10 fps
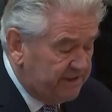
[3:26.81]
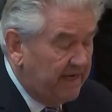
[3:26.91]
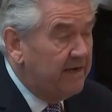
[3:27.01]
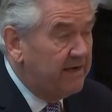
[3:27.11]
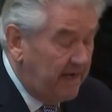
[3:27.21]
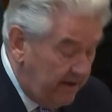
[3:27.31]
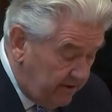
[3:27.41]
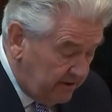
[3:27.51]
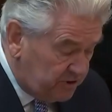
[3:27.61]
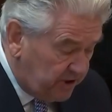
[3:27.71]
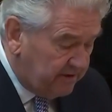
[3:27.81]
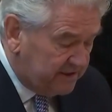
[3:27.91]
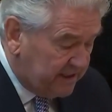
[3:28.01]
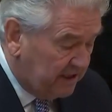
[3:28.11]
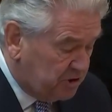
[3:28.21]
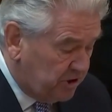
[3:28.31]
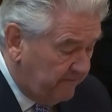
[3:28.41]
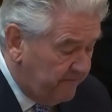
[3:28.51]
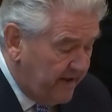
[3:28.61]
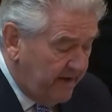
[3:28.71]
inherent jurisdiction
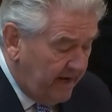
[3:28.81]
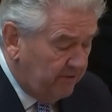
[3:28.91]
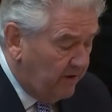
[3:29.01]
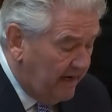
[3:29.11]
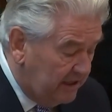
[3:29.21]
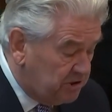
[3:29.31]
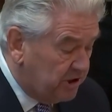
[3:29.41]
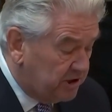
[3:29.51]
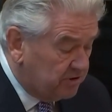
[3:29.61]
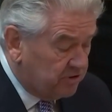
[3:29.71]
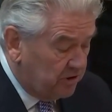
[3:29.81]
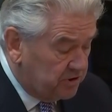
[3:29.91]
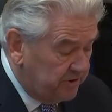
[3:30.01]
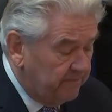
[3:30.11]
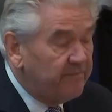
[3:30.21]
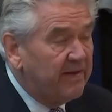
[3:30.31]
in relation to children